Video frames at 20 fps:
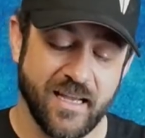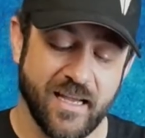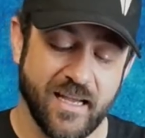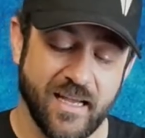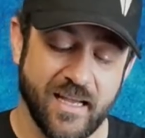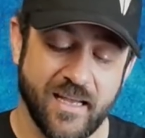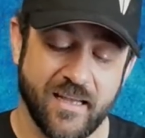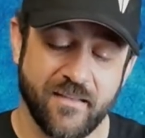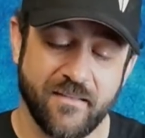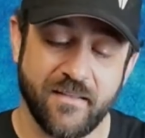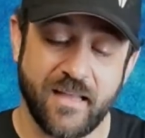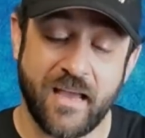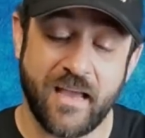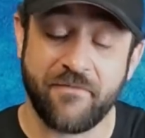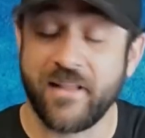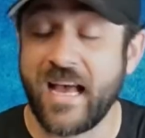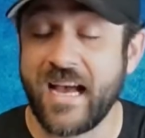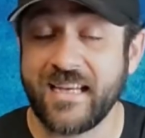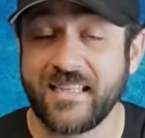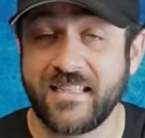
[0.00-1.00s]

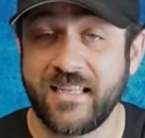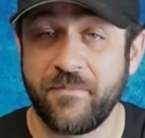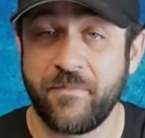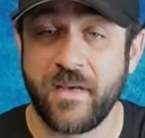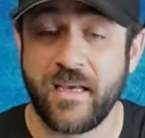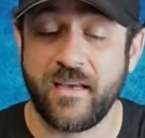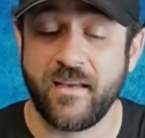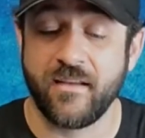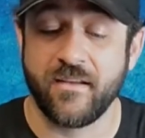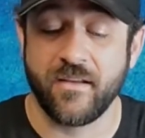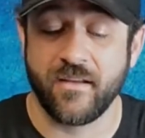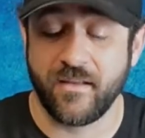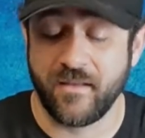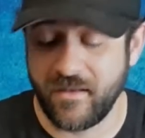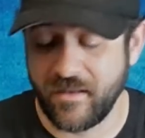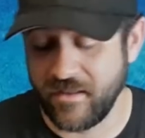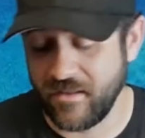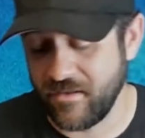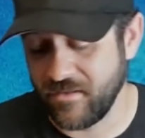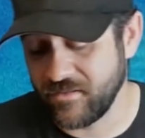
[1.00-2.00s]
have lasted me
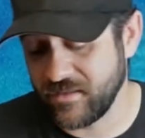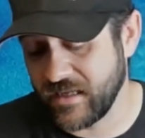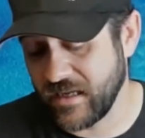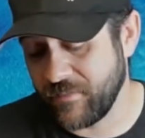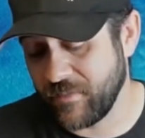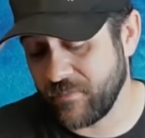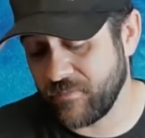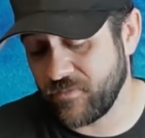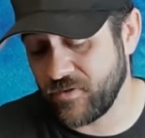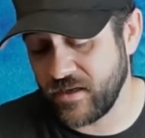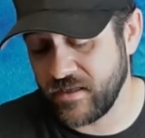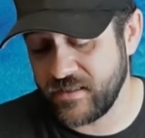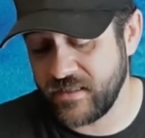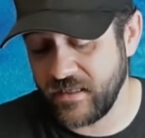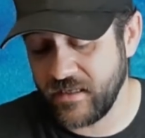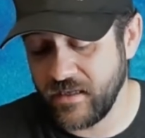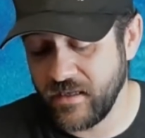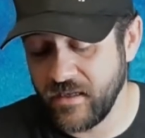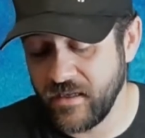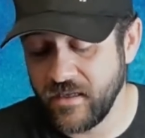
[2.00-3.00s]
a long time. I'm trying to
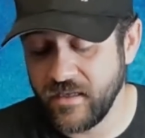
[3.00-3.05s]
see.